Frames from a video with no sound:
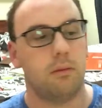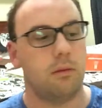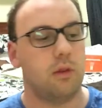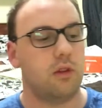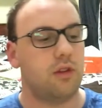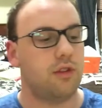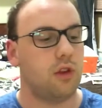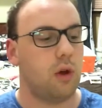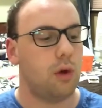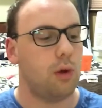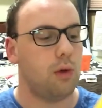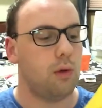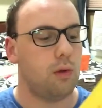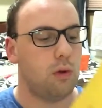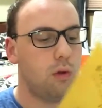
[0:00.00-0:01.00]

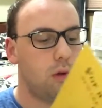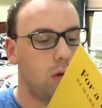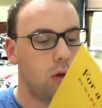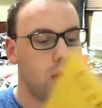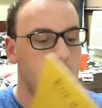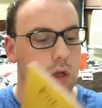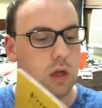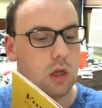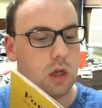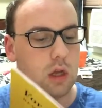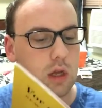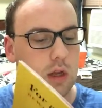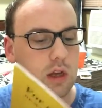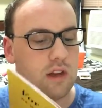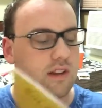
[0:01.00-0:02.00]
So
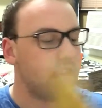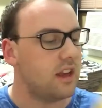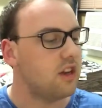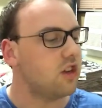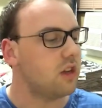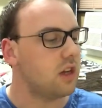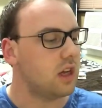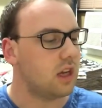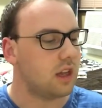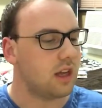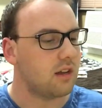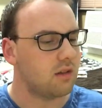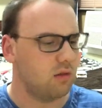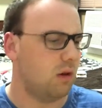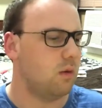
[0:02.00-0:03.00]
essentially
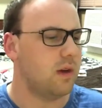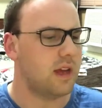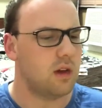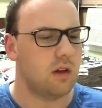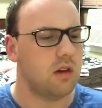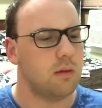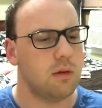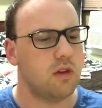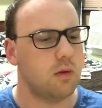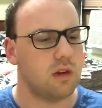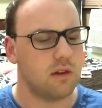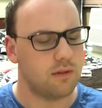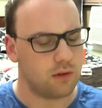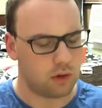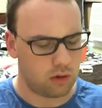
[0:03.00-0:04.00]
that's what we're going to be doing
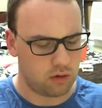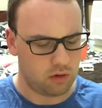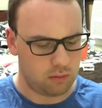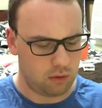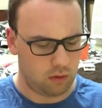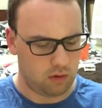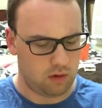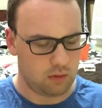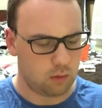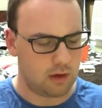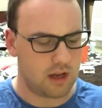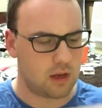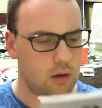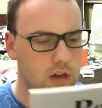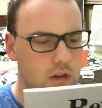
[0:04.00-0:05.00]
for those books. We're
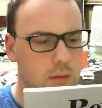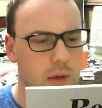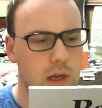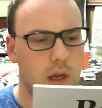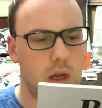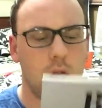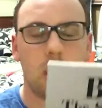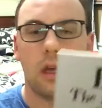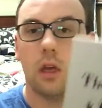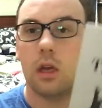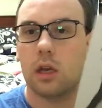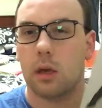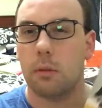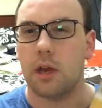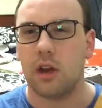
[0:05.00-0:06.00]
going to be
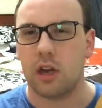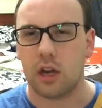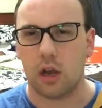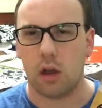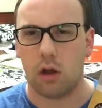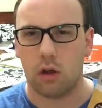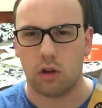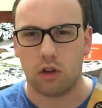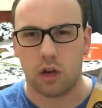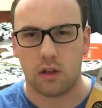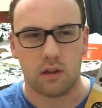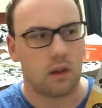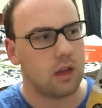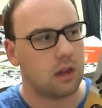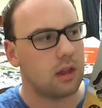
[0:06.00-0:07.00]
comparing and
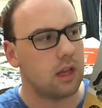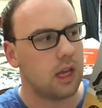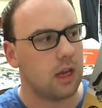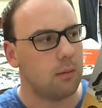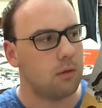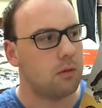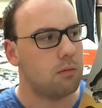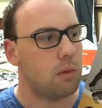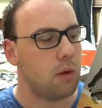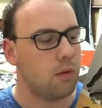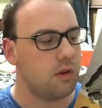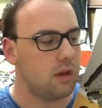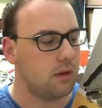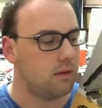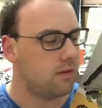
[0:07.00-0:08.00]
contrasting themes,
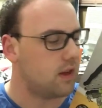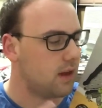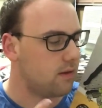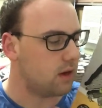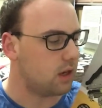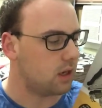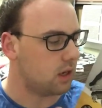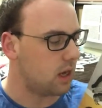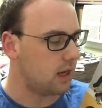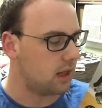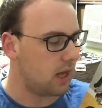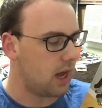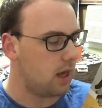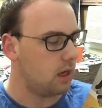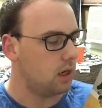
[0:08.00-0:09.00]
motives, everything like
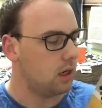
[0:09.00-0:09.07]
that.